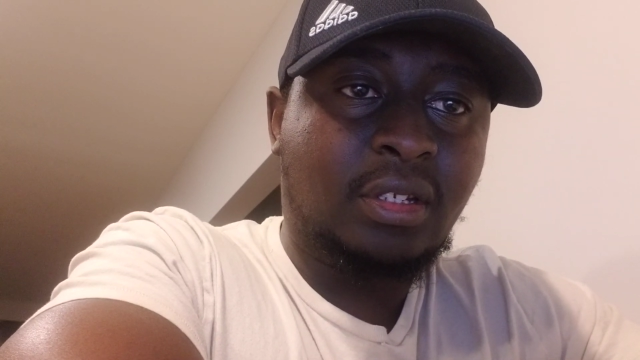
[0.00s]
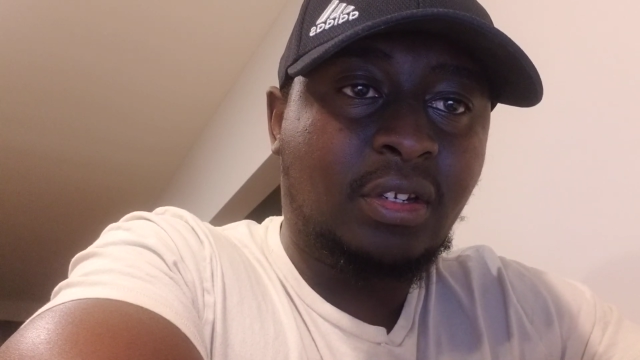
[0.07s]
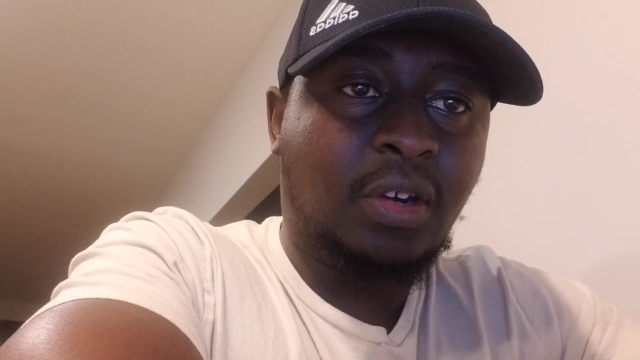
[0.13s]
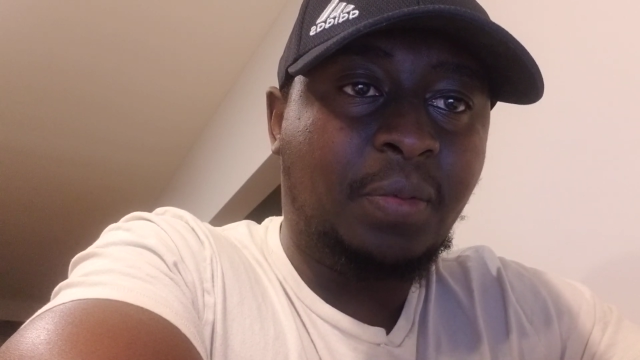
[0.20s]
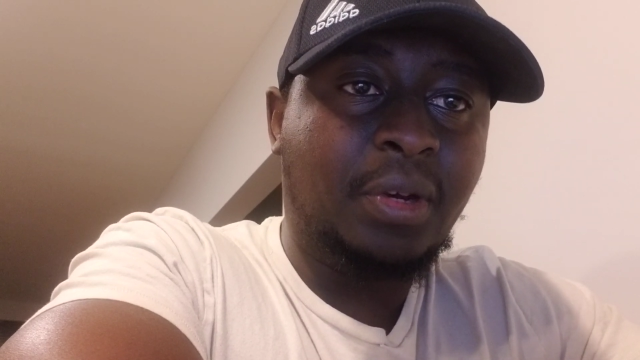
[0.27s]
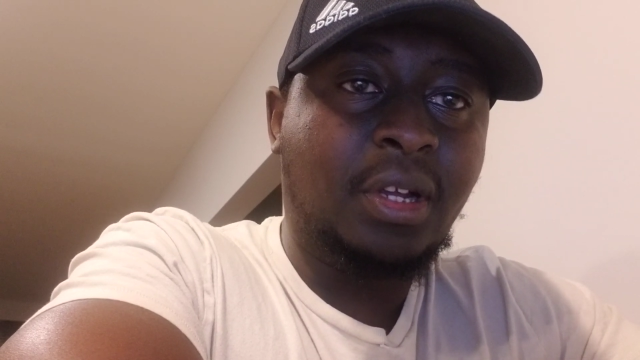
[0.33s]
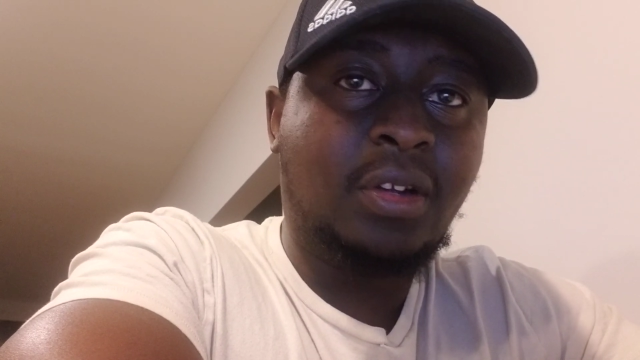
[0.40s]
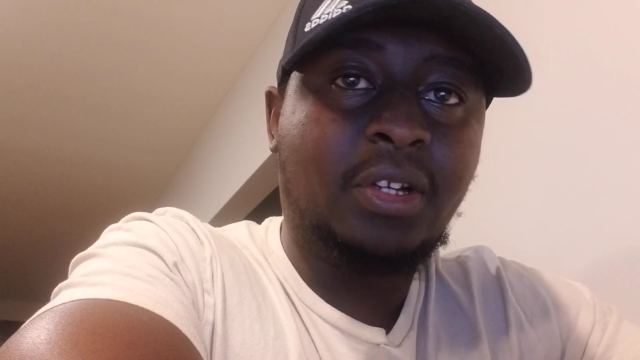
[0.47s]

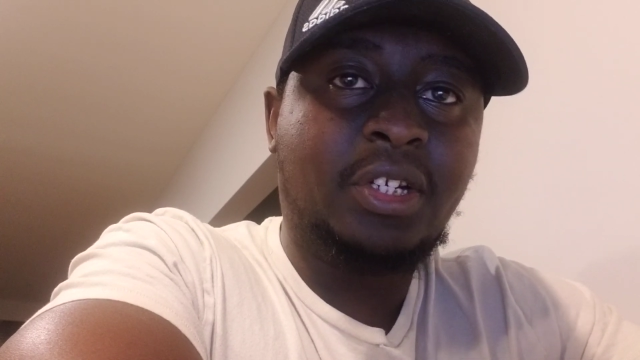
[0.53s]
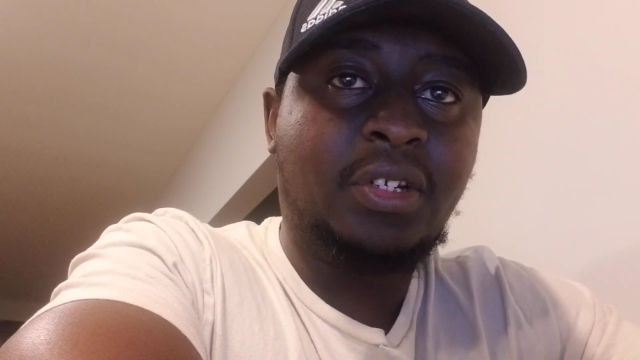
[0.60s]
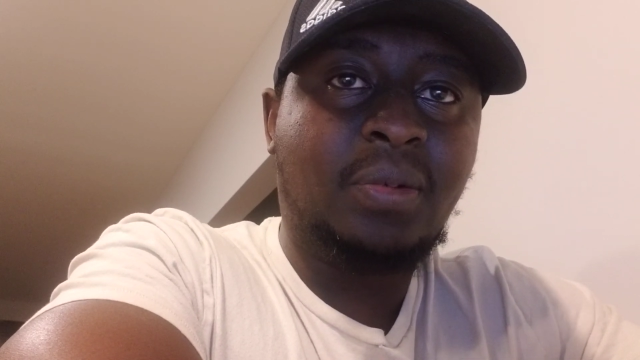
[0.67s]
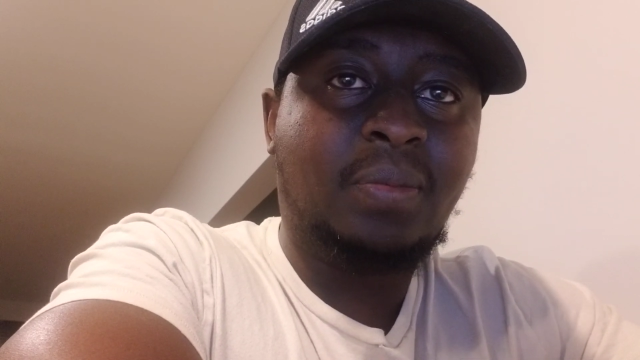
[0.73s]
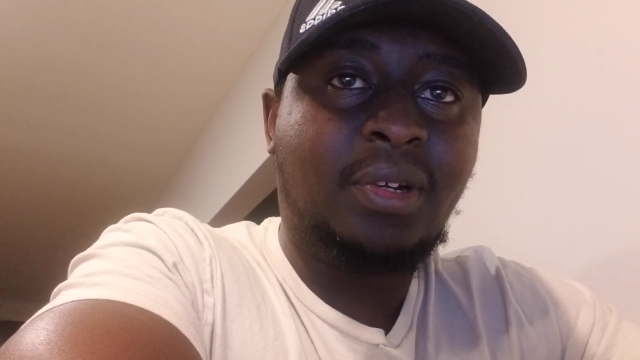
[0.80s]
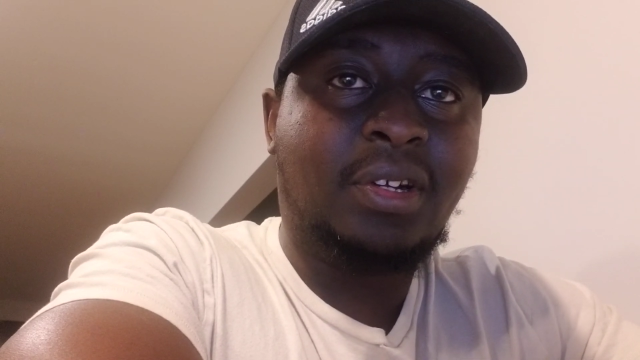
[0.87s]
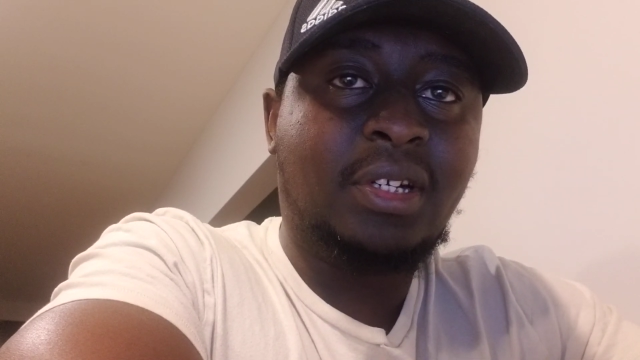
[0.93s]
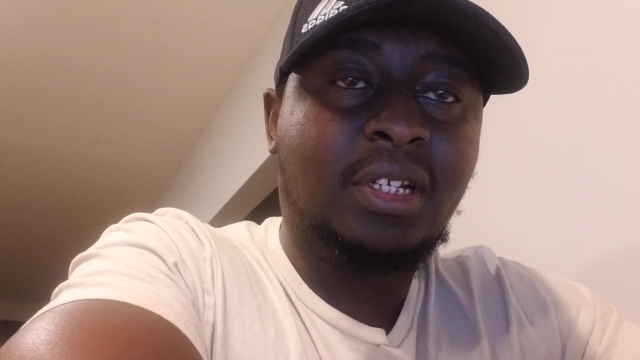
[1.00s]
Communication
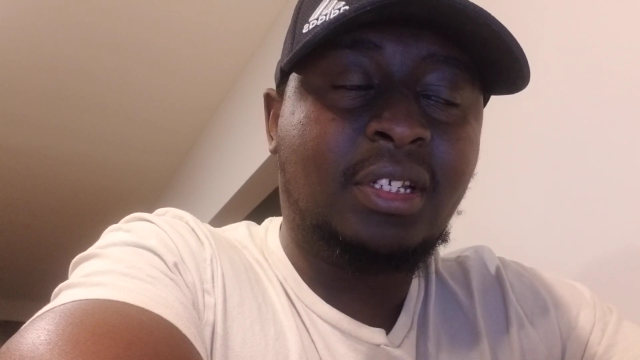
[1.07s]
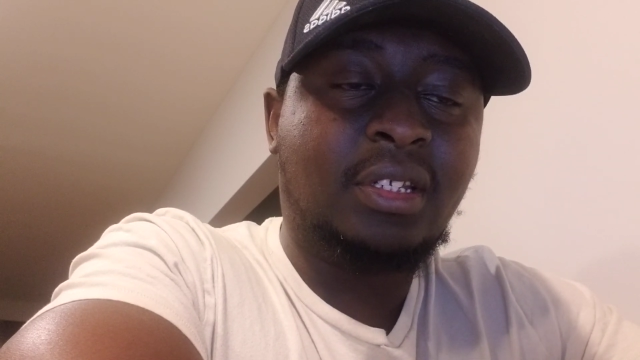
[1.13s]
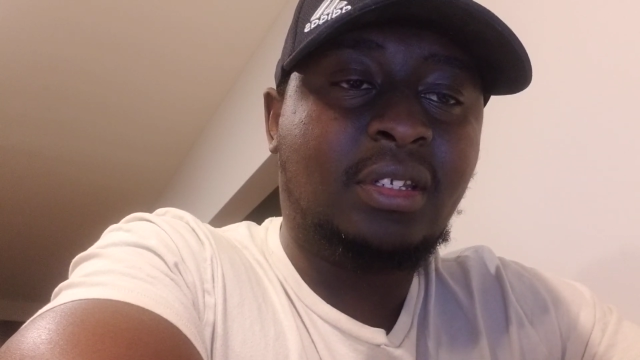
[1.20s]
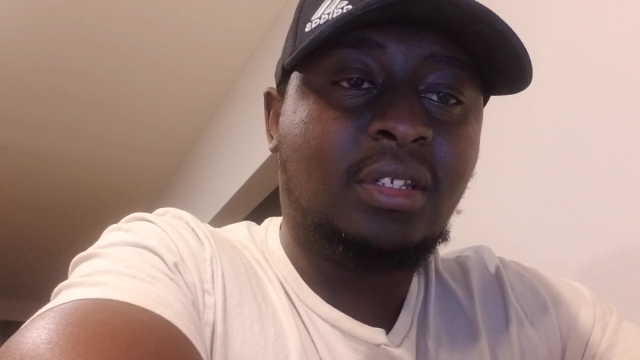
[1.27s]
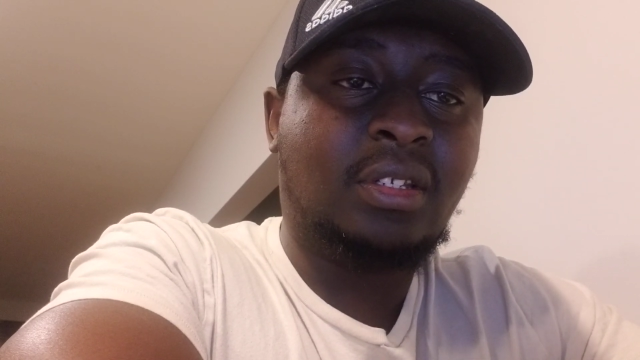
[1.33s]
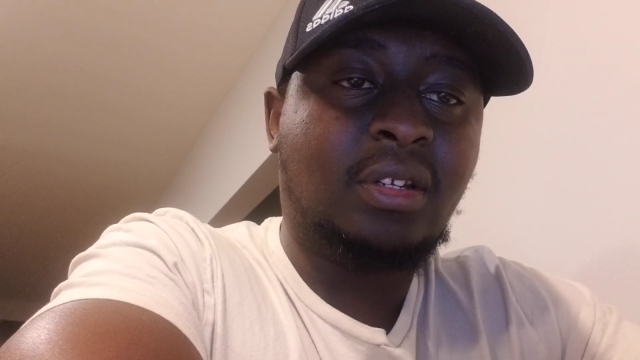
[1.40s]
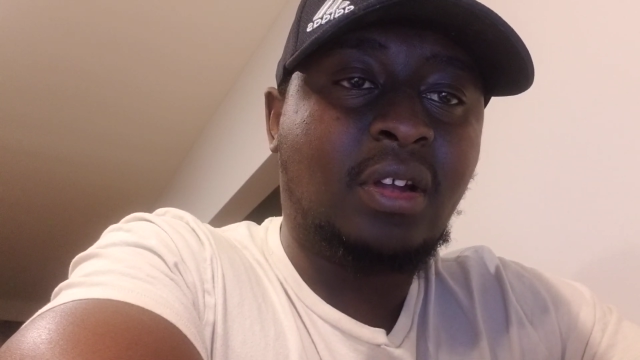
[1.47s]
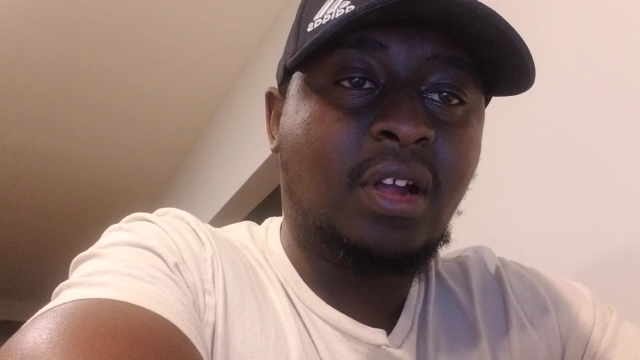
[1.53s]
blockers